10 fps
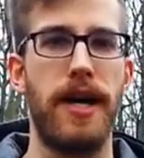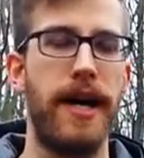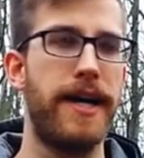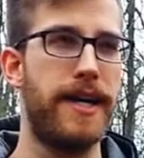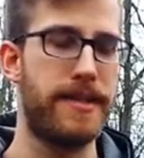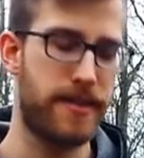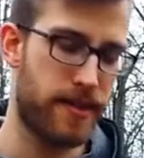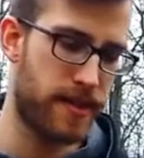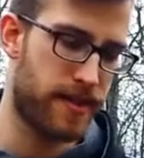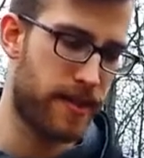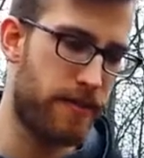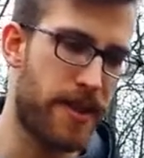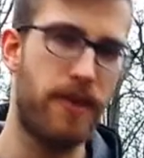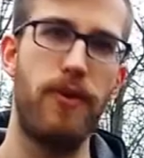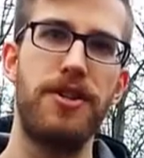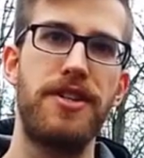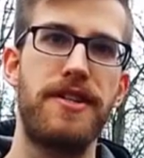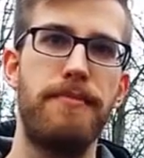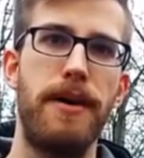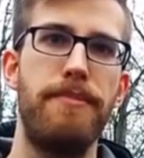I had some other
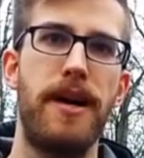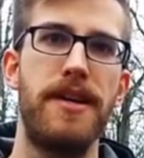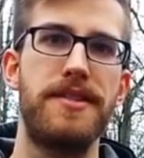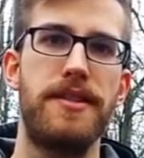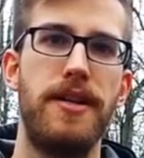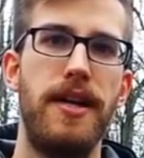watches in my past